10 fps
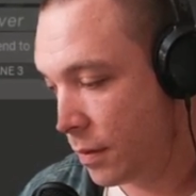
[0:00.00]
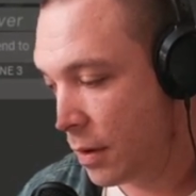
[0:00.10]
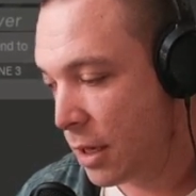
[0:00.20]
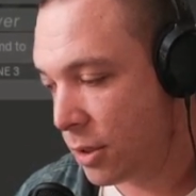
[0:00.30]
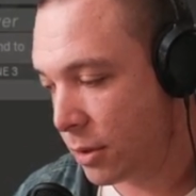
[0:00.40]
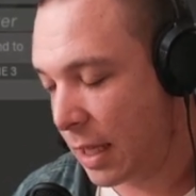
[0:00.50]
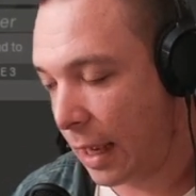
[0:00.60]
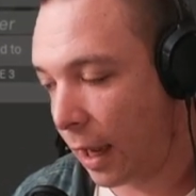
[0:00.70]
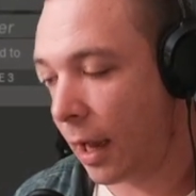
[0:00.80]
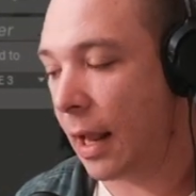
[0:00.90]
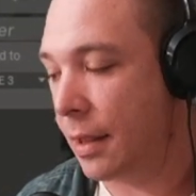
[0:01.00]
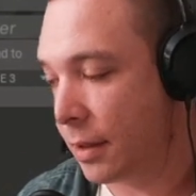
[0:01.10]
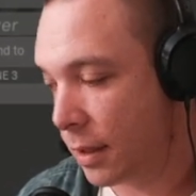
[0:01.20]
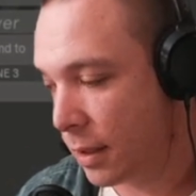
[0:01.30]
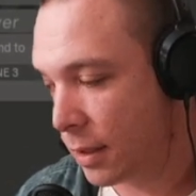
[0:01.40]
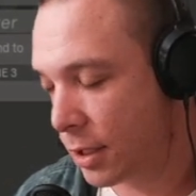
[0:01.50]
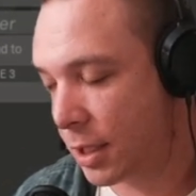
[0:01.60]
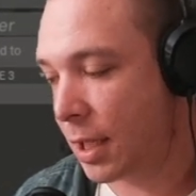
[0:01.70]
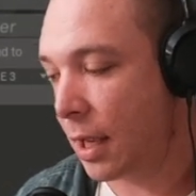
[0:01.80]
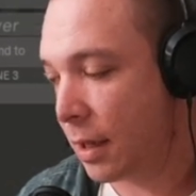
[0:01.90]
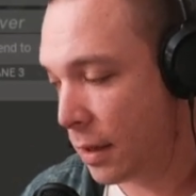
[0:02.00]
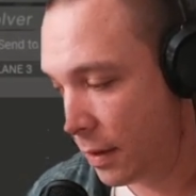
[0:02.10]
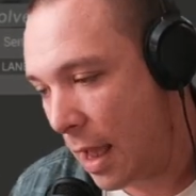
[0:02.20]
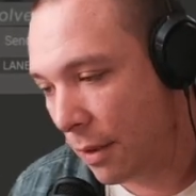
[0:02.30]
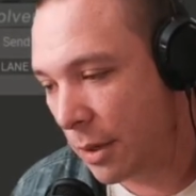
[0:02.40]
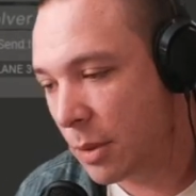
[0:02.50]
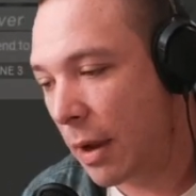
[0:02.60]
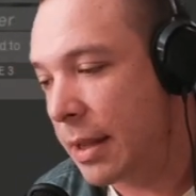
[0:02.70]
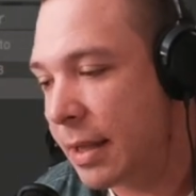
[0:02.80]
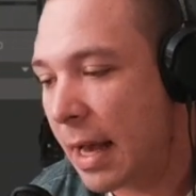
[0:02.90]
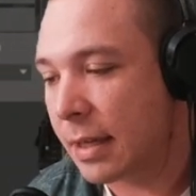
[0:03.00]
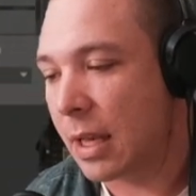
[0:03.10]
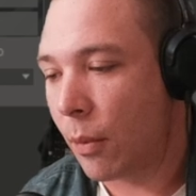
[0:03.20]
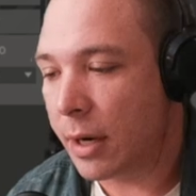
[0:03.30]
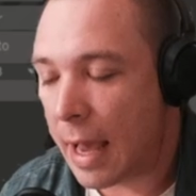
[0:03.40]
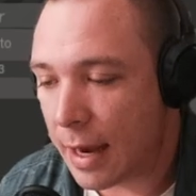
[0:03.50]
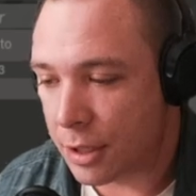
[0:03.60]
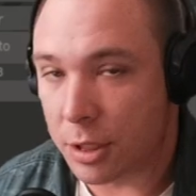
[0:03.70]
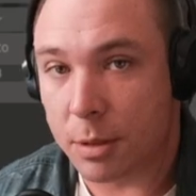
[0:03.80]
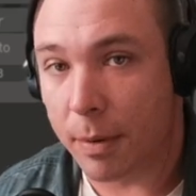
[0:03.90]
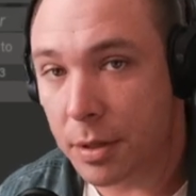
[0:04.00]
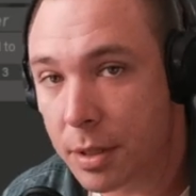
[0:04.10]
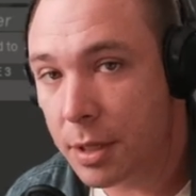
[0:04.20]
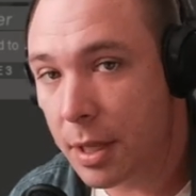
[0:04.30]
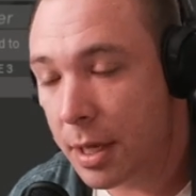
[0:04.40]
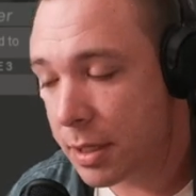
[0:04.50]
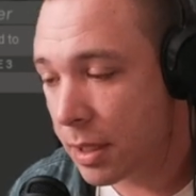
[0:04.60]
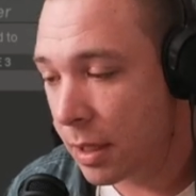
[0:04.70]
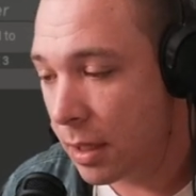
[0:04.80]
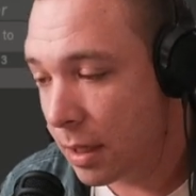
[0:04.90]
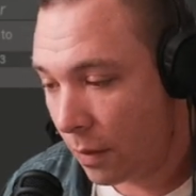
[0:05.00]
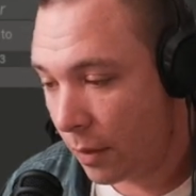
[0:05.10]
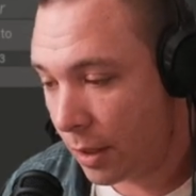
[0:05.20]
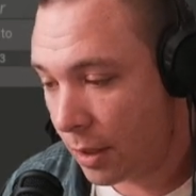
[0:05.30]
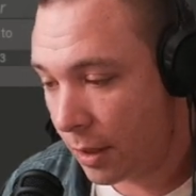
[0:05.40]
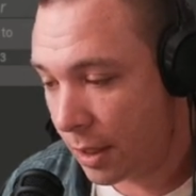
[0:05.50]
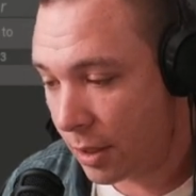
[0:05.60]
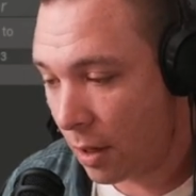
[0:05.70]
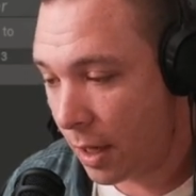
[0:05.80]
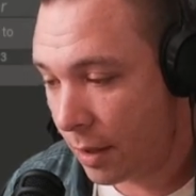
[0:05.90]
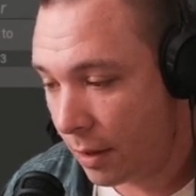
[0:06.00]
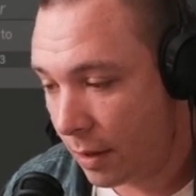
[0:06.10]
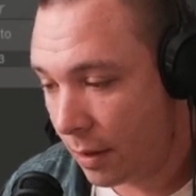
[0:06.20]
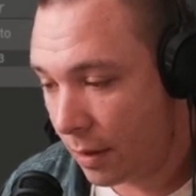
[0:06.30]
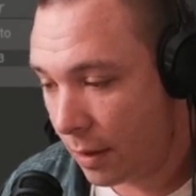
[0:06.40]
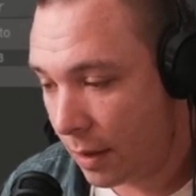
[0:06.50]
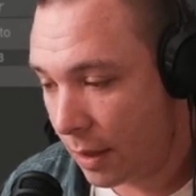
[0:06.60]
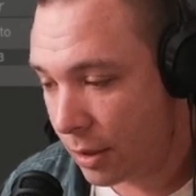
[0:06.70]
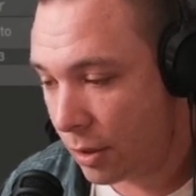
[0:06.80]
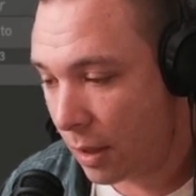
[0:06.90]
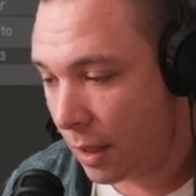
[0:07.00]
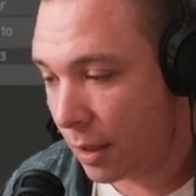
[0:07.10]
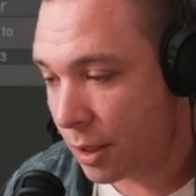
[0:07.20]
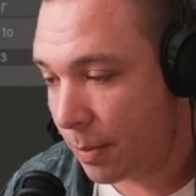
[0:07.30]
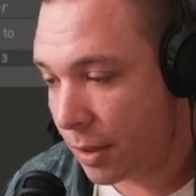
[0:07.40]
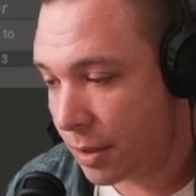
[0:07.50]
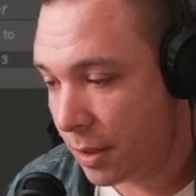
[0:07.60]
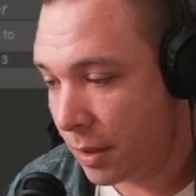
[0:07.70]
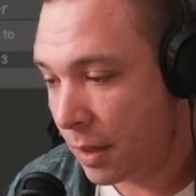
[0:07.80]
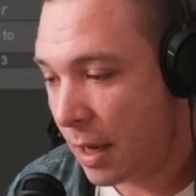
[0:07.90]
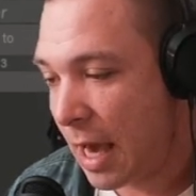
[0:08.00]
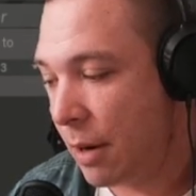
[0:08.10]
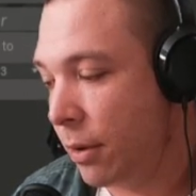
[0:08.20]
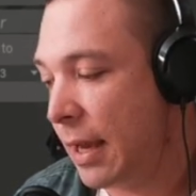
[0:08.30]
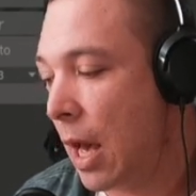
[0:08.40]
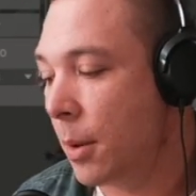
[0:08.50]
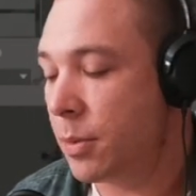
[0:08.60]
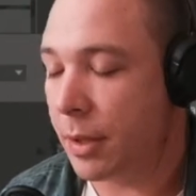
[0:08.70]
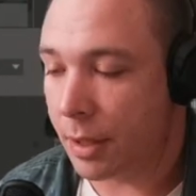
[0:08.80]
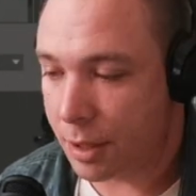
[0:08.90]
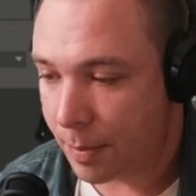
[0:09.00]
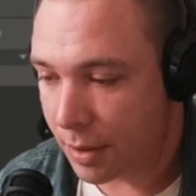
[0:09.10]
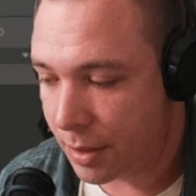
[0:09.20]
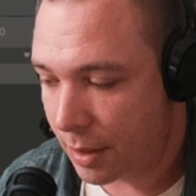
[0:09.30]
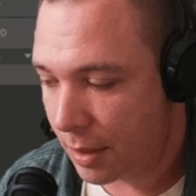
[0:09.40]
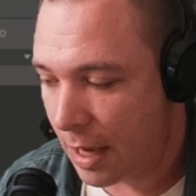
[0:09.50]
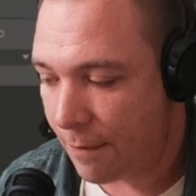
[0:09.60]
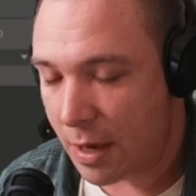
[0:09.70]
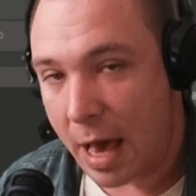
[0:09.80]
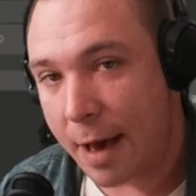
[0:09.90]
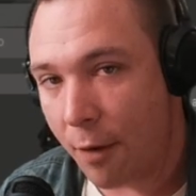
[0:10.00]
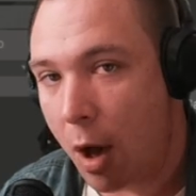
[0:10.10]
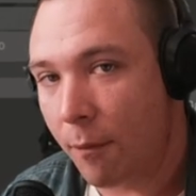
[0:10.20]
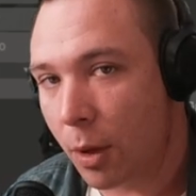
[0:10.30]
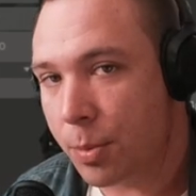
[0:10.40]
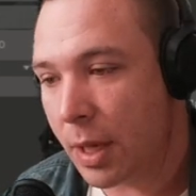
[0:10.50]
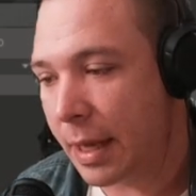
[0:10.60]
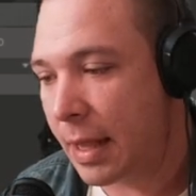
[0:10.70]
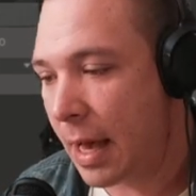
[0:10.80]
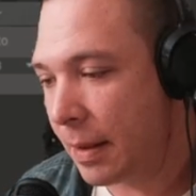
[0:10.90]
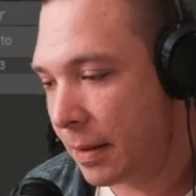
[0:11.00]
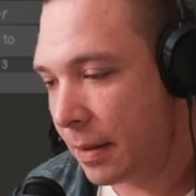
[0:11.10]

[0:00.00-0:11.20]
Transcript: So it's got that, and the reason why I did that because I wanted to add a disperser to this. I'm going to turn this on. Let's turn on the disperser, and it really helps with the disperser if you have envelopes like that.